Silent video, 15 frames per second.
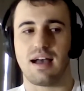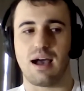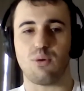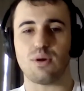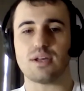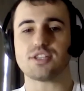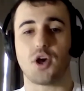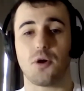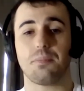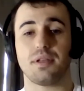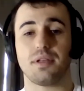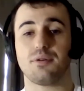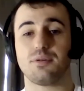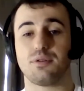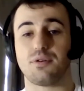I was
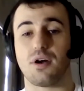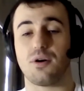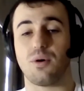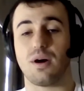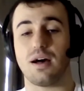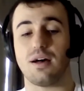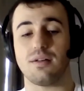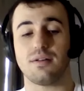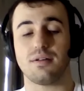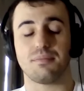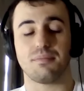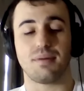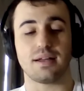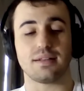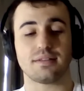hoping it would grow well,
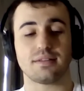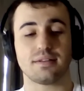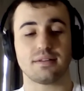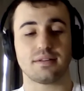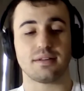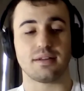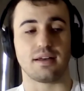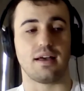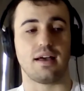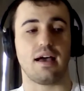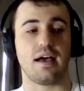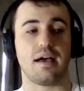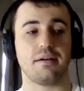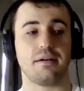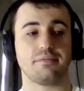but
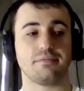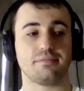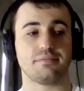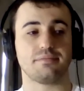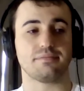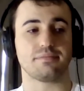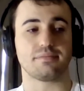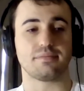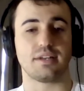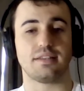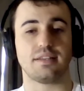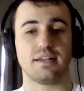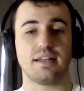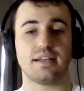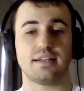it
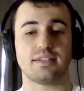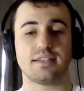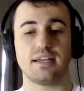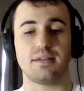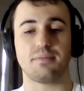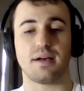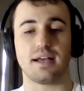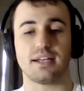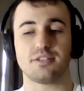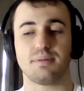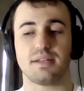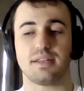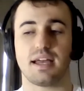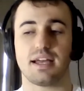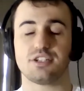did exceed my
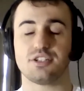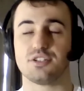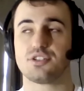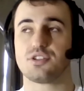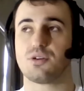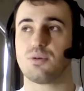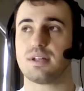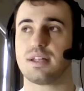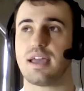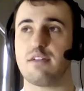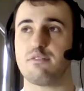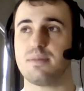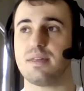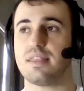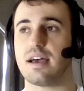expectations. So what
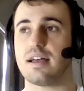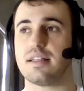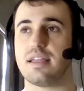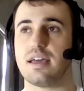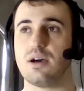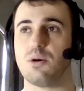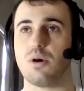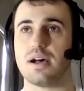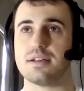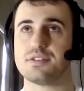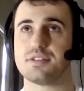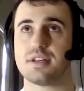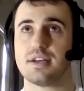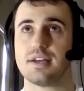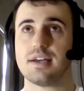gave me the idea
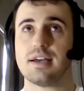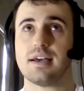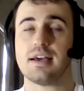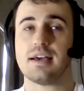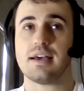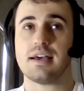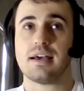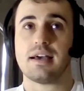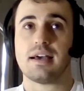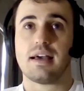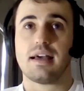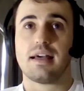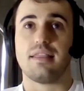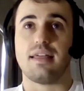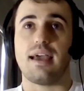was
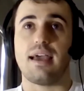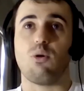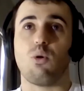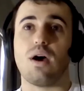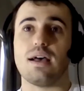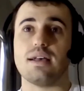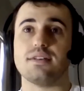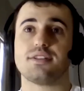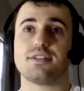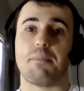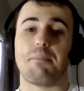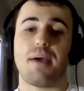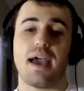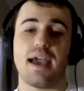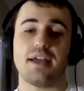there was a
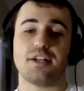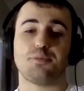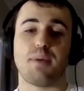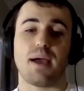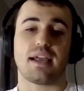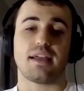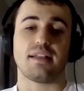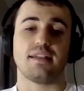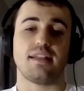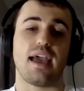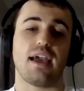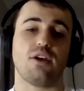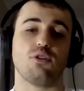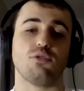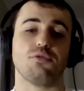page back in the
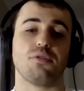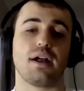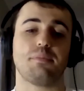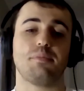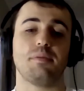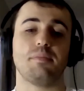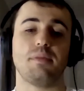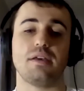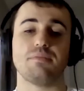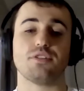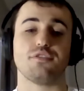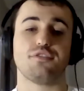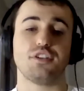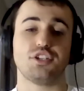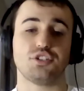day called Rugby Memes
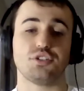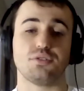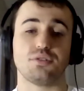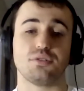Official.